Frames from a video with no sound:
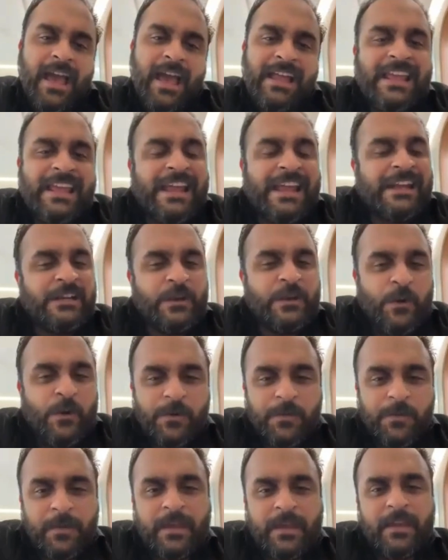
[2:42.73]
and he
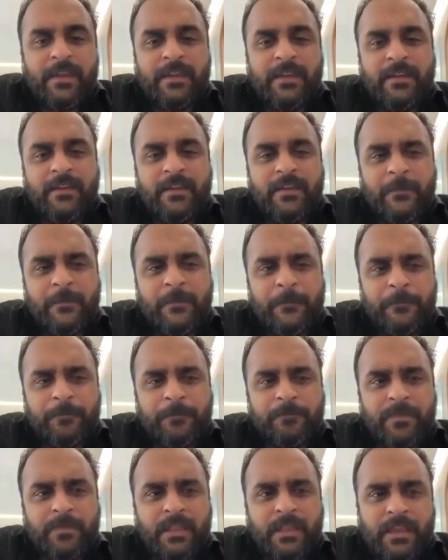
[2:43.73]
told me,
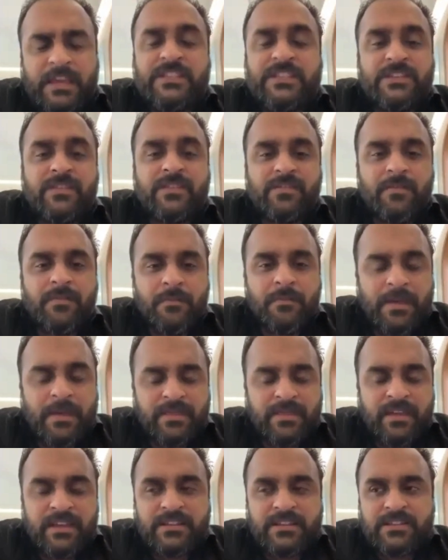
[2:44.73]
he
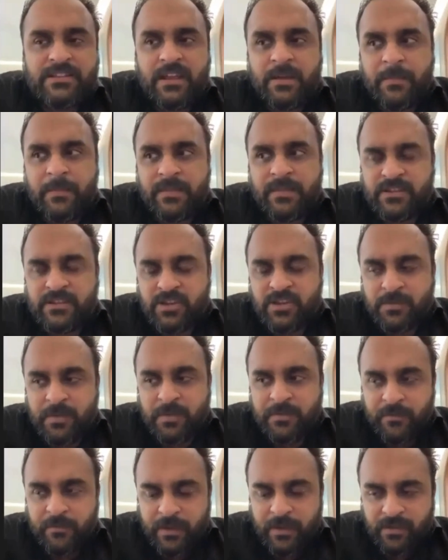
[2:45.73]
messaged on
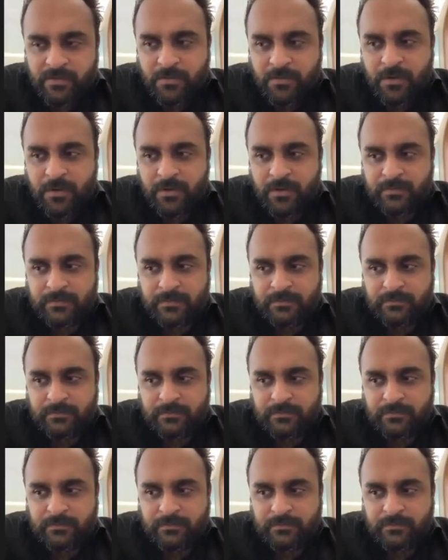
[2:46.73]
my Facebook.